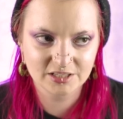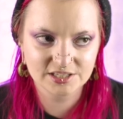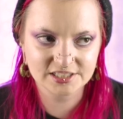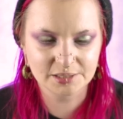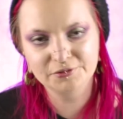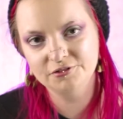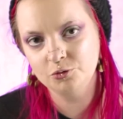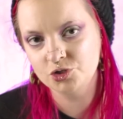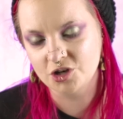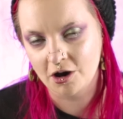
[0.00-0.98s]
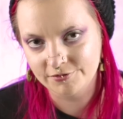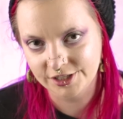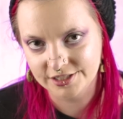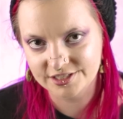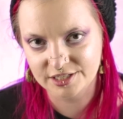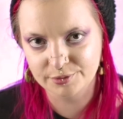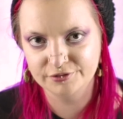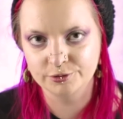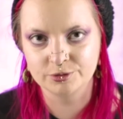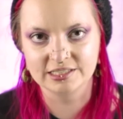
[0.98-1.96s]
some of it was obvious, some of
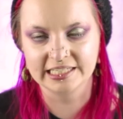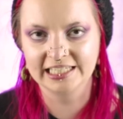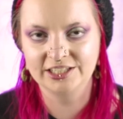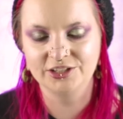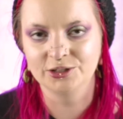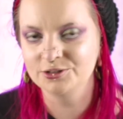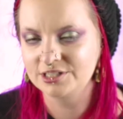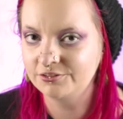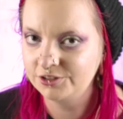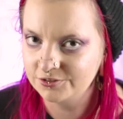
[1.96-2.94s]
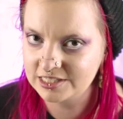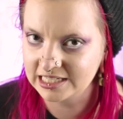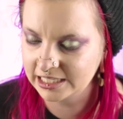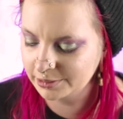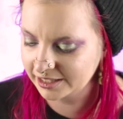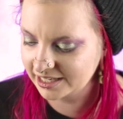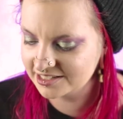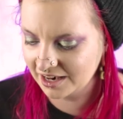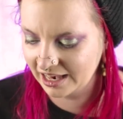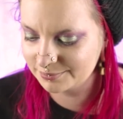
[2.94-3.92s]
it was, like, you know, stuff you've seen a million
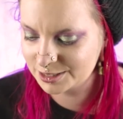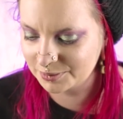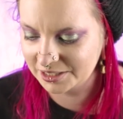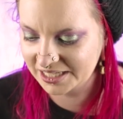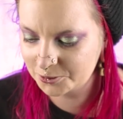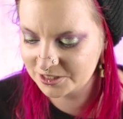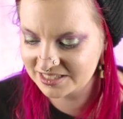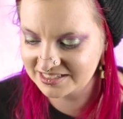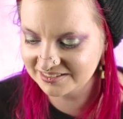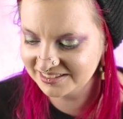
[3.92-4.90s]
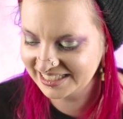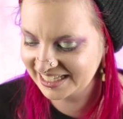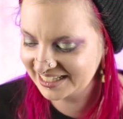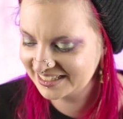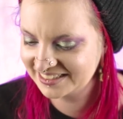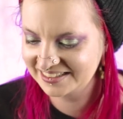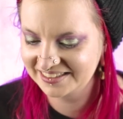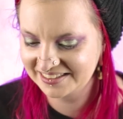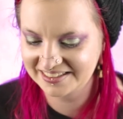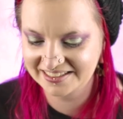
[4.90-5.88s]
times, but it was still, like,
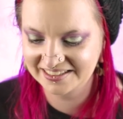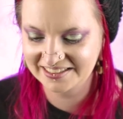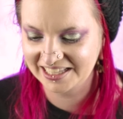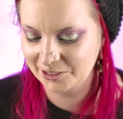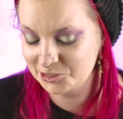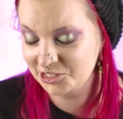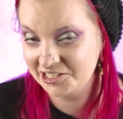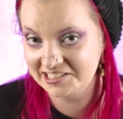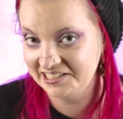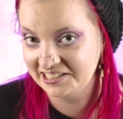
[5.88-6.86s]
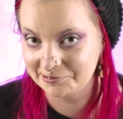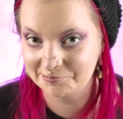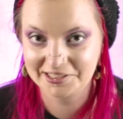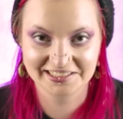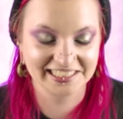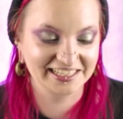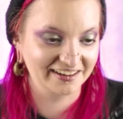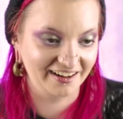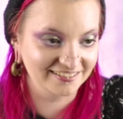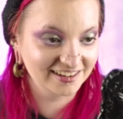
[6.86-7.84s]
it was a good time. Like,
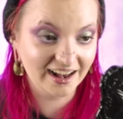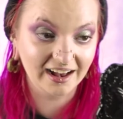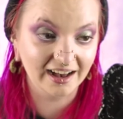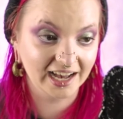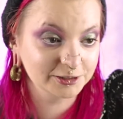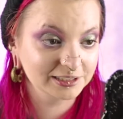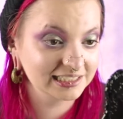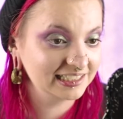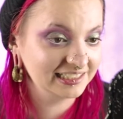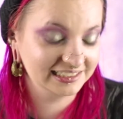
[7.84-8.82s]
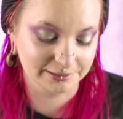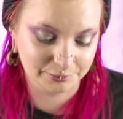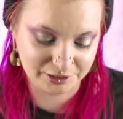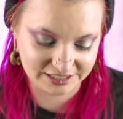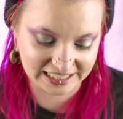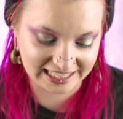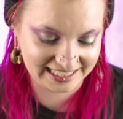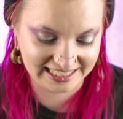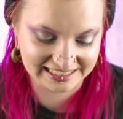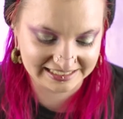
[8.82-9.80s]
I really liked that movie,
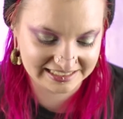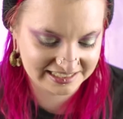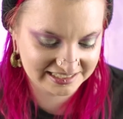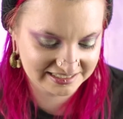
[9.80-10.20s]
and...